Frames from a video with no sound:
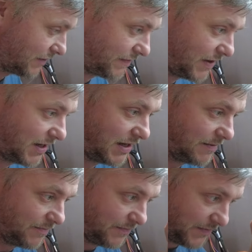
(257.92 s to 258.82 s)
of
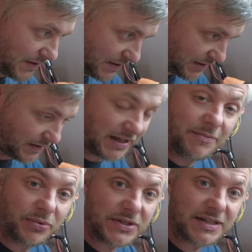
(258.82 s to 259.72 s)

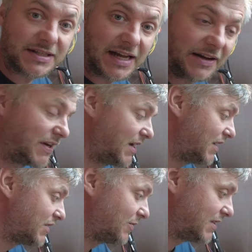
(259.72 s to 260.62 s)
inputs and stuff.
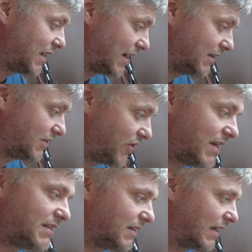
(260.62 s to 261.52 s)
So we started
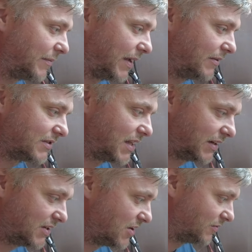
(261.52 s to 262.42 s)
tracing them, and it was
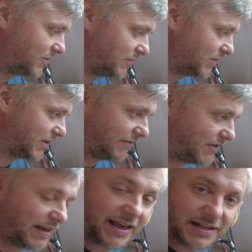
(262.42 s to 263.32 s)
like, no, we
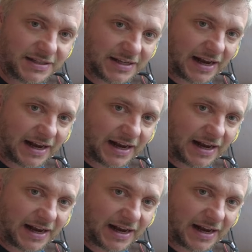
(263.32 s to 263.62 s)
everything else is